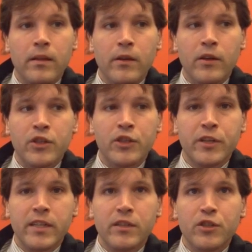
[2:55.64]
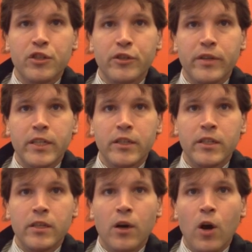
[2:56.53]
there are strict and
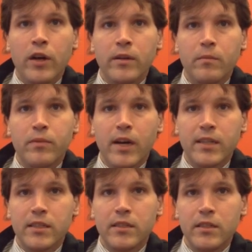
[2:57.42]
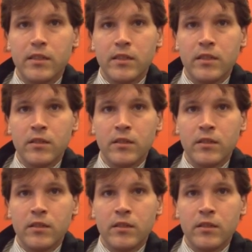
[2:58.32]
stringent audit processes.